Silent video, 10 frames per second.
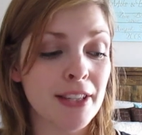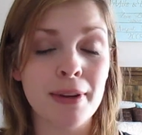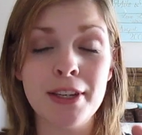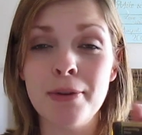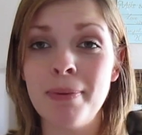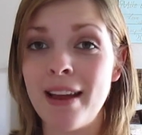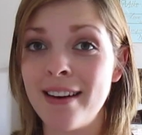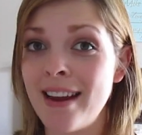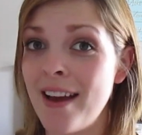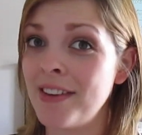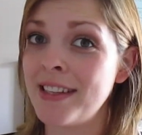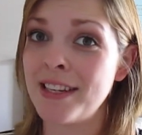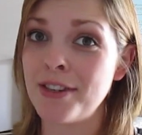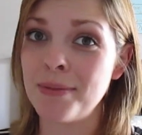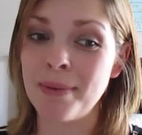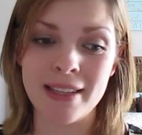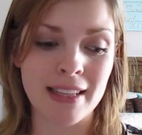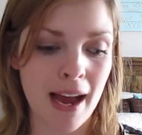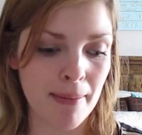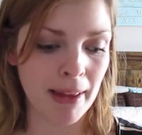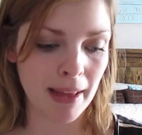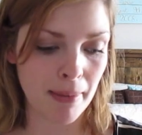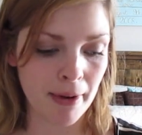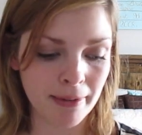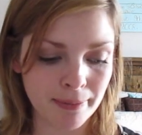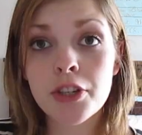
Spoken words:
So I do plan on having Citrus Bliss at my labor.